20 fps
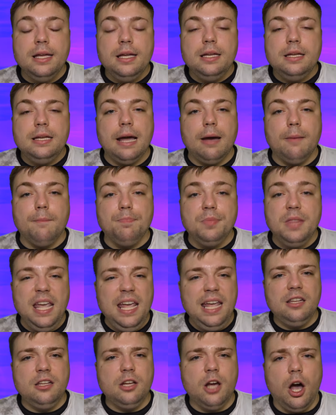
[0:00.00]
Now,
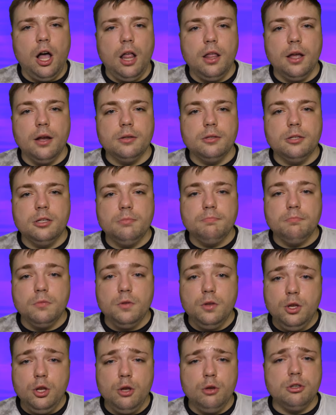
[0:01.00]
these collars
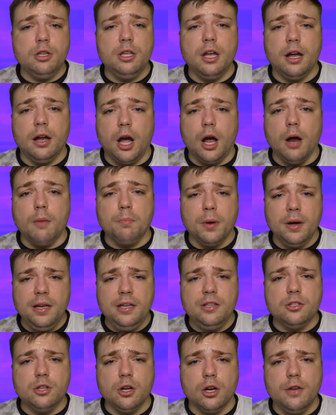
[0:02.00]
usually are pretty
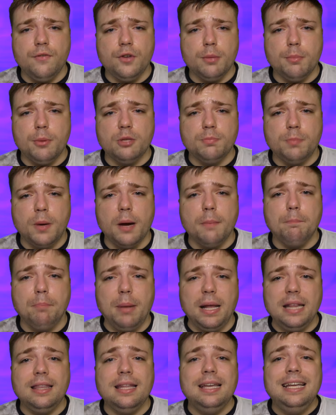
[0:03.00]
sturdy for the most part,
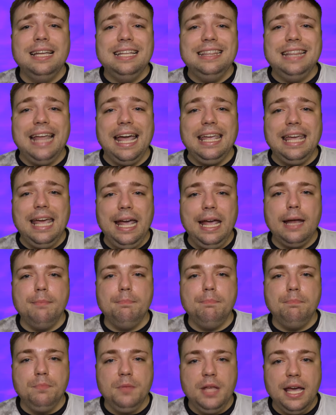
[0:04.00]
but they
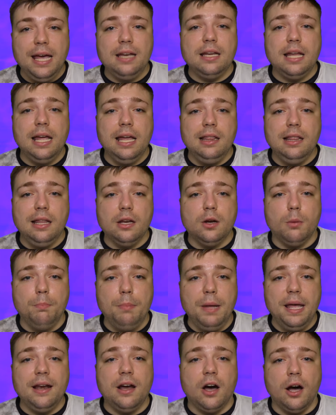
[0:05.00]
can get a little
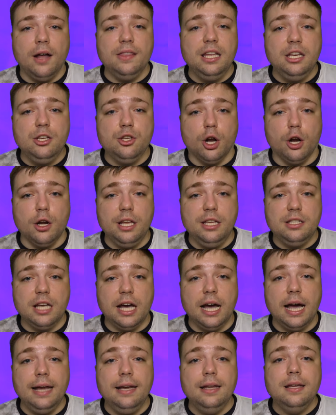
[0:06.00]
bit on the dirty
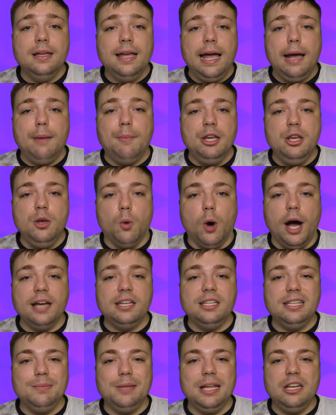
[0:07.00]
side. And when you wash
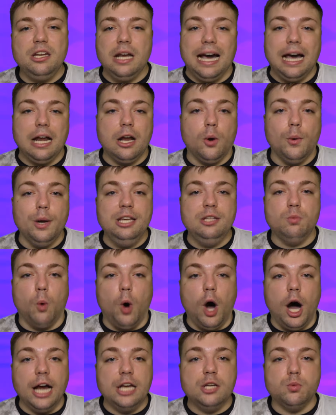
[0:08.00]
them, they do not always
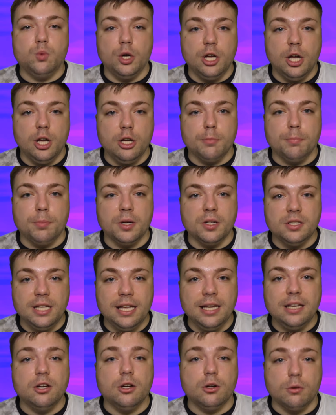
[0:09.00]
wash
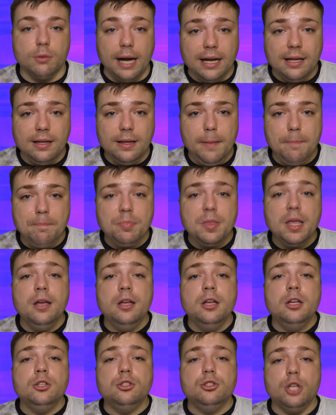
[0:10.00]
100% correctly.
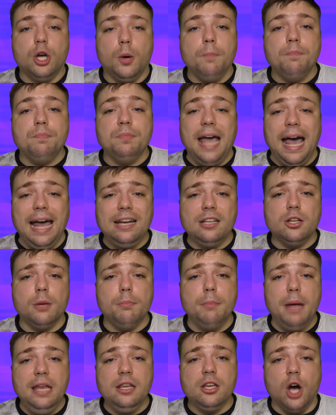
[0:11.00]
So that is our
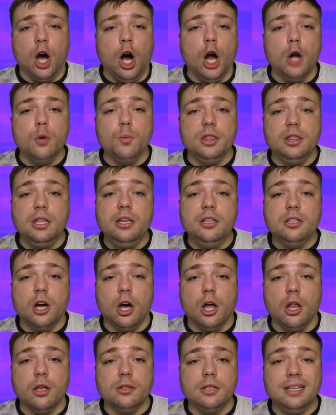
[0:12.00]
main con with these
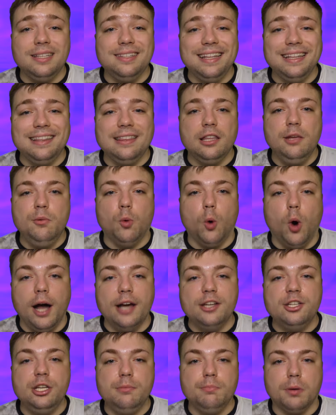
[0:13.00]
collars, is that the
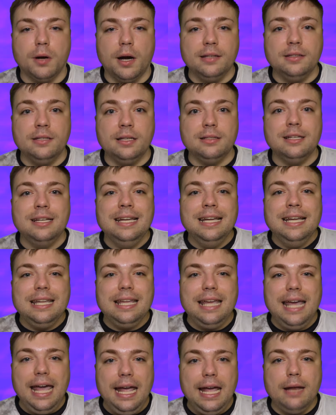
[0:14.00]
washing process
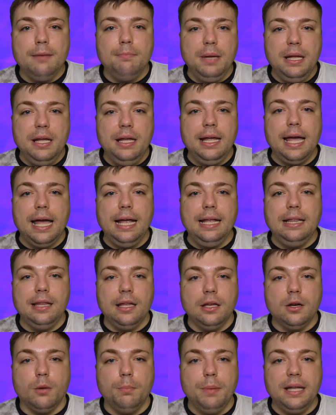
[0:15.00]
can be a
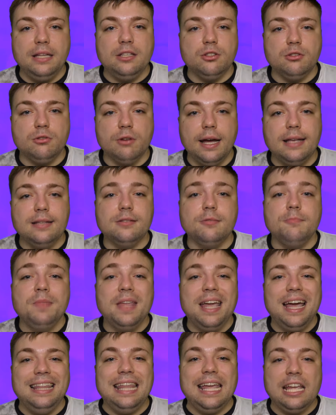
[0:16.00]
little bit stressed,
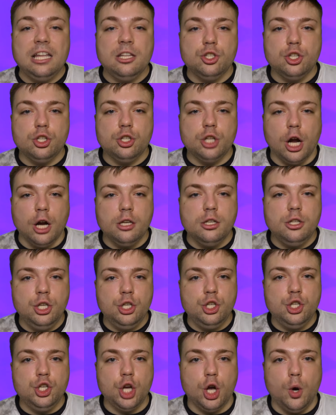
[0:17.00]
and they can start to
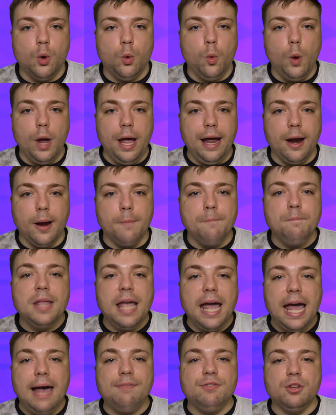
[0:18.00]
show wear
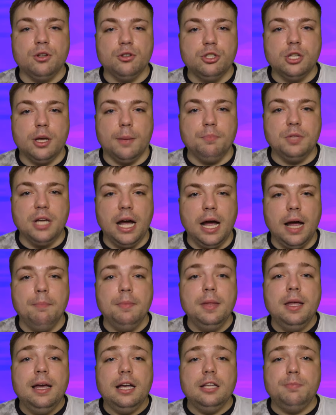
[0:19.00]
after some time.
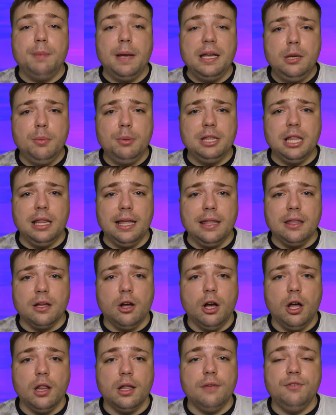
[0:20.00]
Especially with the leather
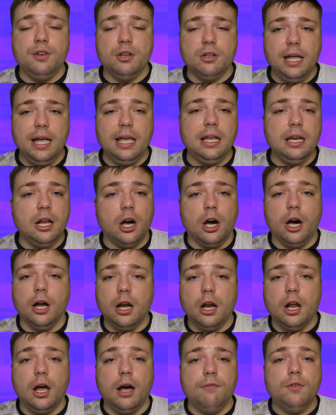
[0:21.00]
collar, if you're taking it on and
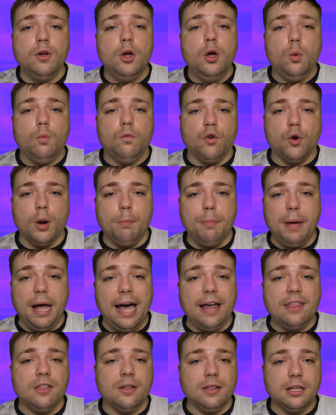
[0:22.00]
off for a
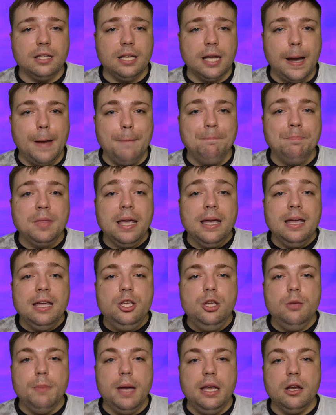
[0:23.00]
bath all the time,
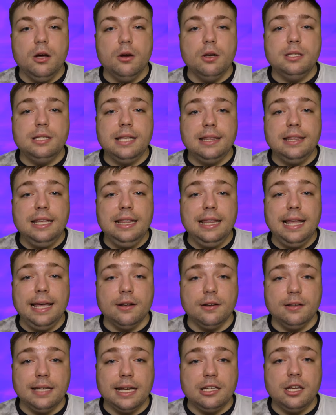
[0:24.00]
you may notice that the leather
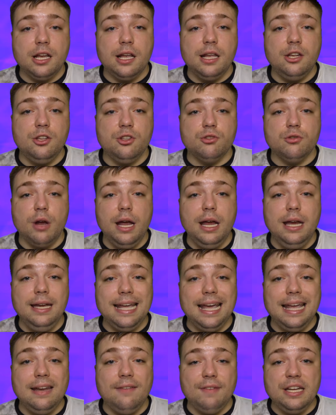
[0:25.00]
is actually getting strained,
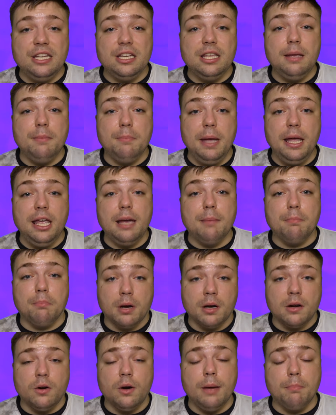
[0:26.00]
and eventually it may get
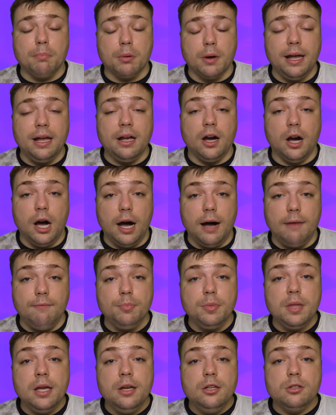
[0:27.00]
brittle and break off.
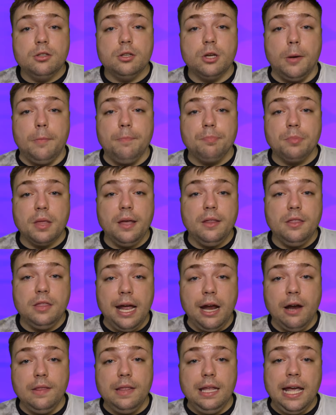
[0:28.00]
So they
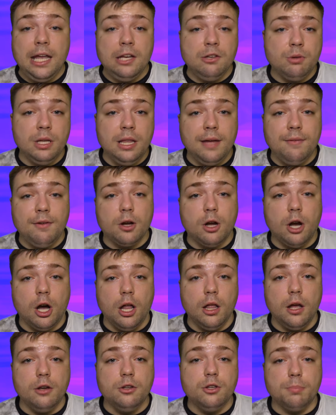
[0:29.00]
are the entry-level
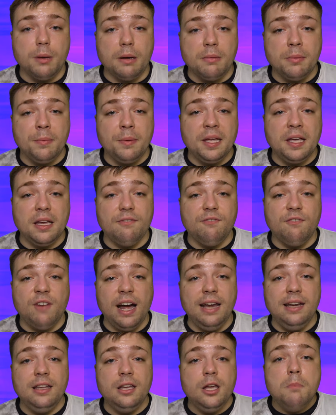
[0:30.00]
collars. You're probably gonna
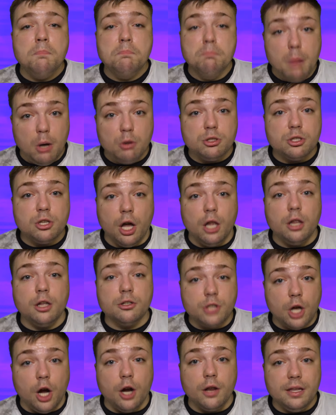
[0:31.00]
find most collars
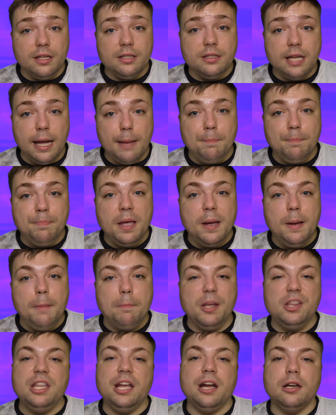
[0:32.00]
are this type,
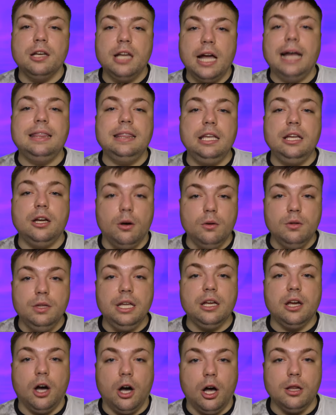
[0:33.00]
but they are not the only
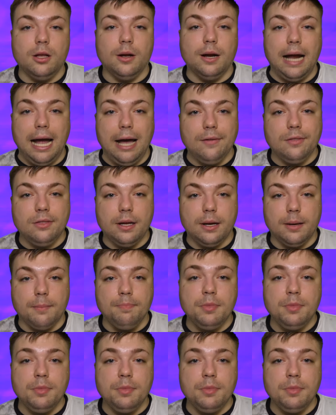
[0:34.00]
collar out there.